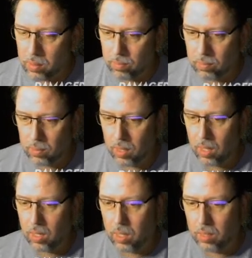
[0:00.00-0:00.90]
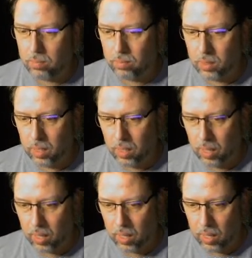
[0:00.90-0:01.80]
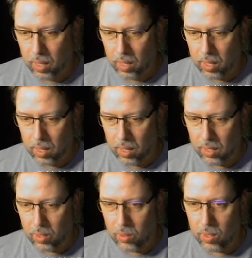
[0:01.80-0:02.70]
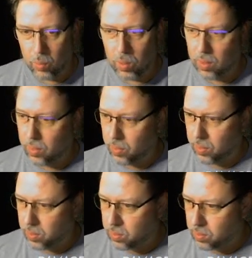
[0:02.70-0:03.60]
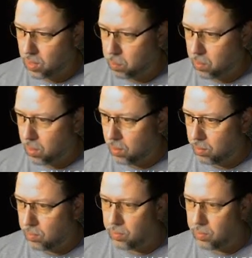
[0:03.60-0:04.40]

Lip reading: that they did. I know that with some of